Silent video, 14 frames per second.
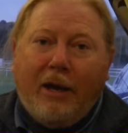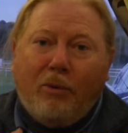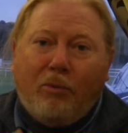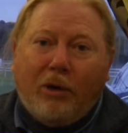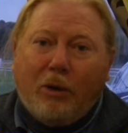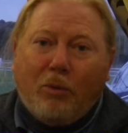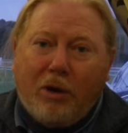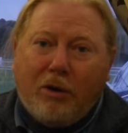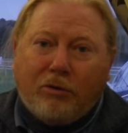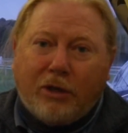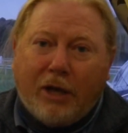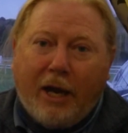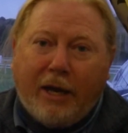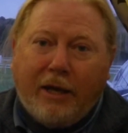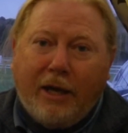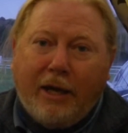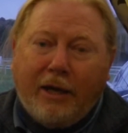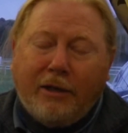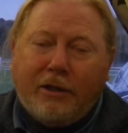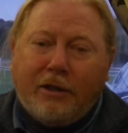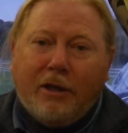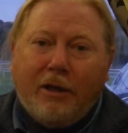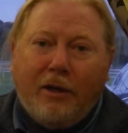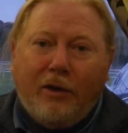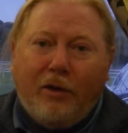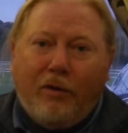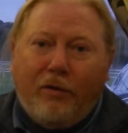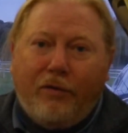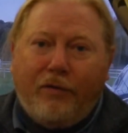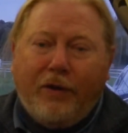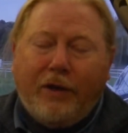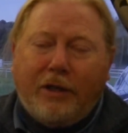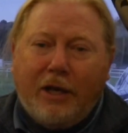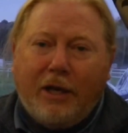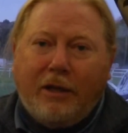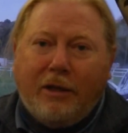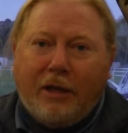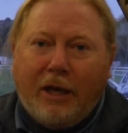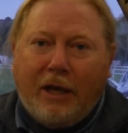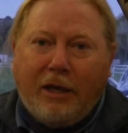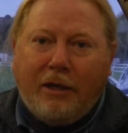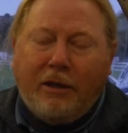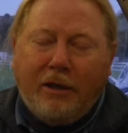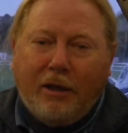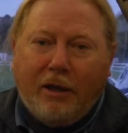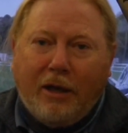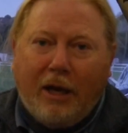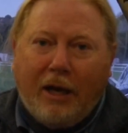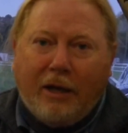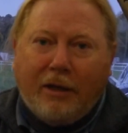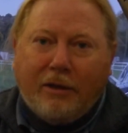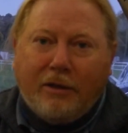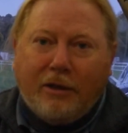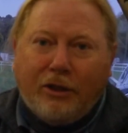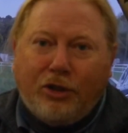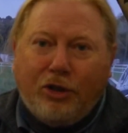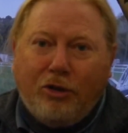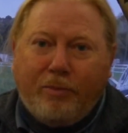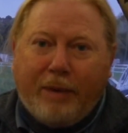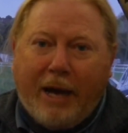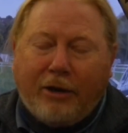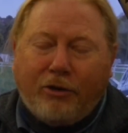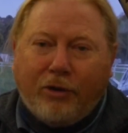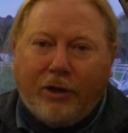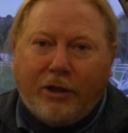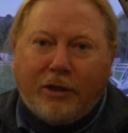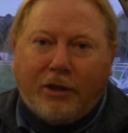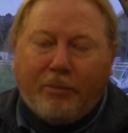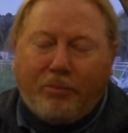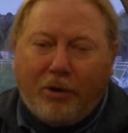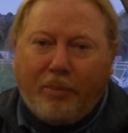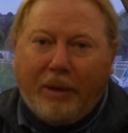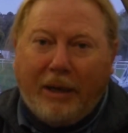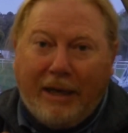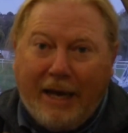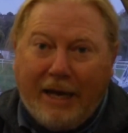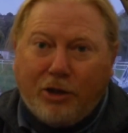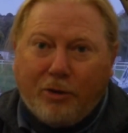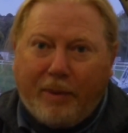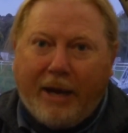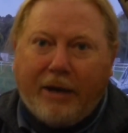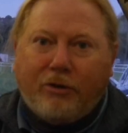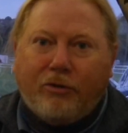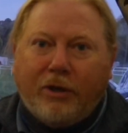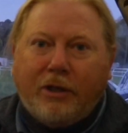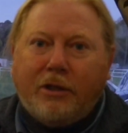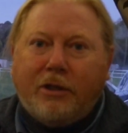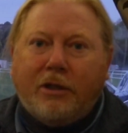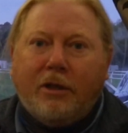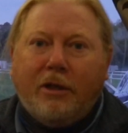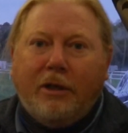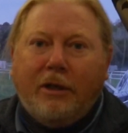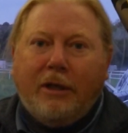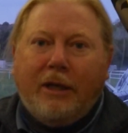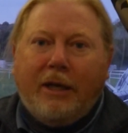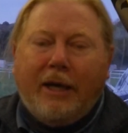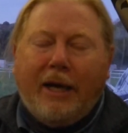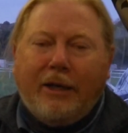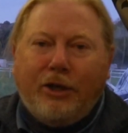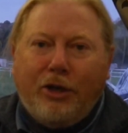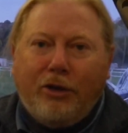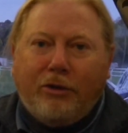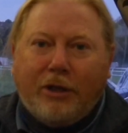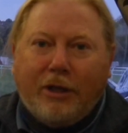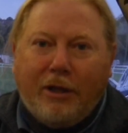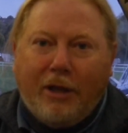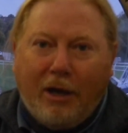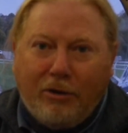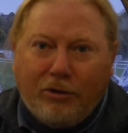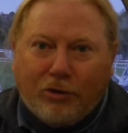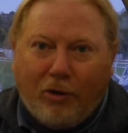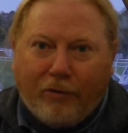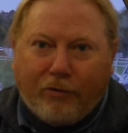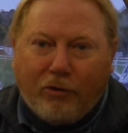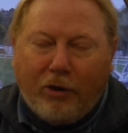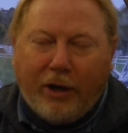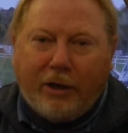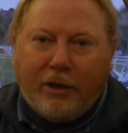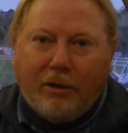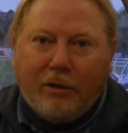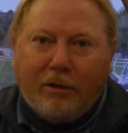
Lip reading: What I will say is, fitting the 2 batteries, the proper leisure batteries, and using those off-grid